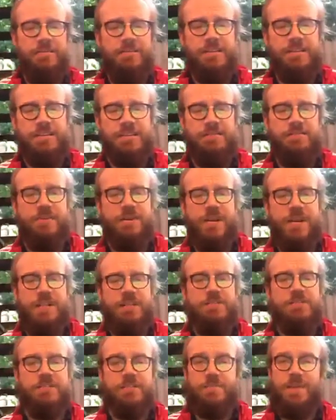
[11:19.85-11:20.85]
has ever
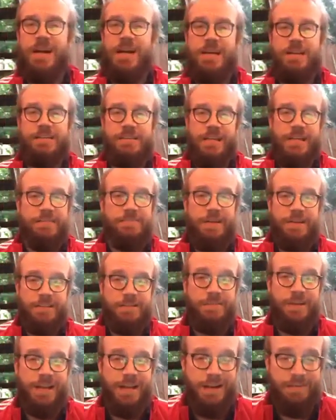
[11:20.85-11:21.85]
answered to my satisfaction, but
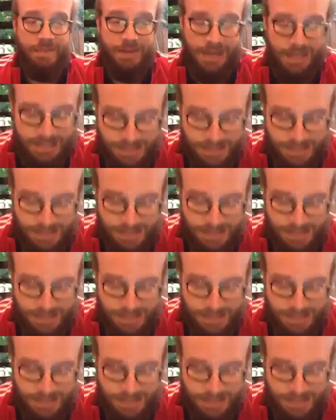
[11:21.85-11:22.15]
I haven't asked that